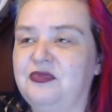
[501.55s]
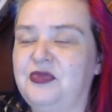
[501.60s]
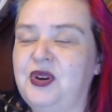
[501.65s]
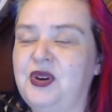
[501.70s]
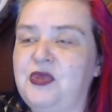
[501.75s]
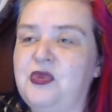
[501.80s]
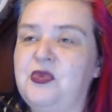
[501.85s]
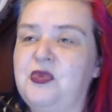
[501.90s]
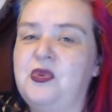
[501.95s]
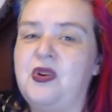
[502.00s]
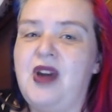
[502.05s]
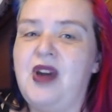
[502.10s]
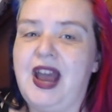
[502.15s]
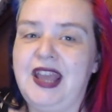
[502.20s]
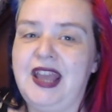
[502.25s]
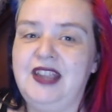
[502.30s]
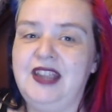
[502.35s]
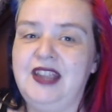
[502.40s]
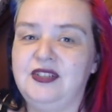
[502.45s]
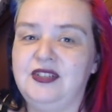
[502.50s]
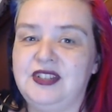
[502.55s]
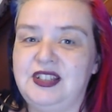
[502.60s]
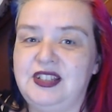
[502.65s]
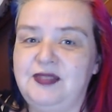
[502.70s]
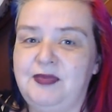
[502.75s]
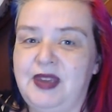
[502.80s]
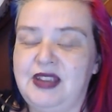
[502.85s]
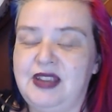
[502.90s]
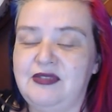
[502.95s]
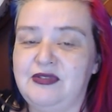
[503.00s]
Well, what I use
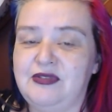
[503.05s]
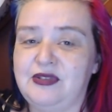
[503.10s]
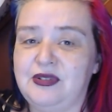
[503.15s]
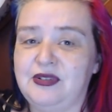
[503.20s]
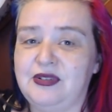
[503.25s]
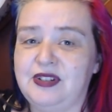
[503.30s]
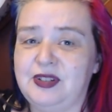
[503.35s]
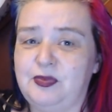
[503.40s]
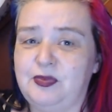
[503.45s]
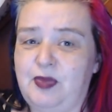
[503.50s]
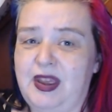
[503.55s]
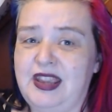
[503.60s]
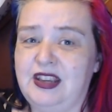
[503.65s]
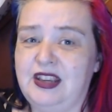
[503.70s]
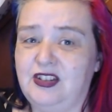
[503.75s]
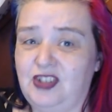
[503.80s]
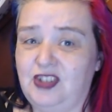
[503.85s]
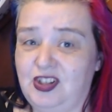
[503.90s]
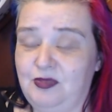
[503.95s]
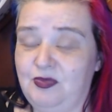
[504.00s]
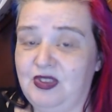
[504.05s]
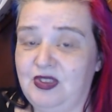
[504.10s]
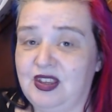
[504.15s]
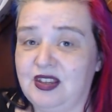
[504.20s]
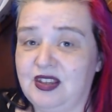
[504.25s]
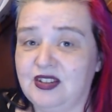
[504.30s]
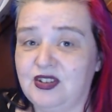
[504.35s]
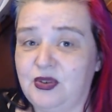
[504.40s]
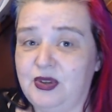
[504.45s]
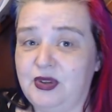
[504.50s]
eBay for is buying cheap
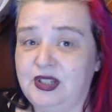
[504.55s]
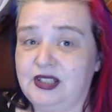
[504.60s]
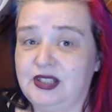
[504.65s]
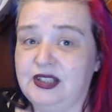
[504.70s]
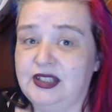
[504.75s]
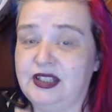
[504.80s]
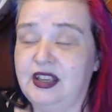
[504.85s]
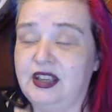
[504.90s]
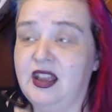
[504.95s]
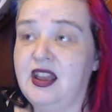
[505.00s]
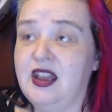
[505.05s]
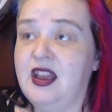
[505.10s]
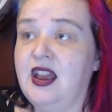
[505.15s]
things quickly.